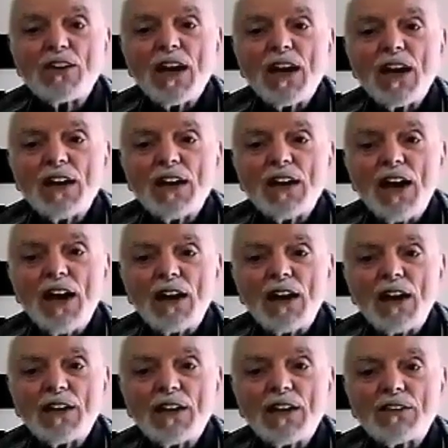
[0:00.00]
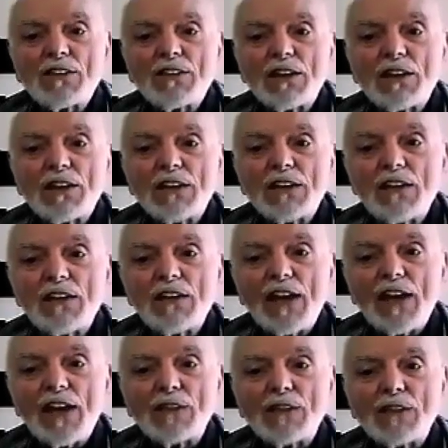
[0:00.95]
cannot knock electrons out of
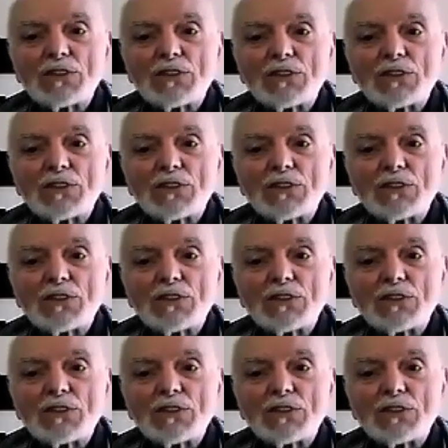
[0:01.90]
atoms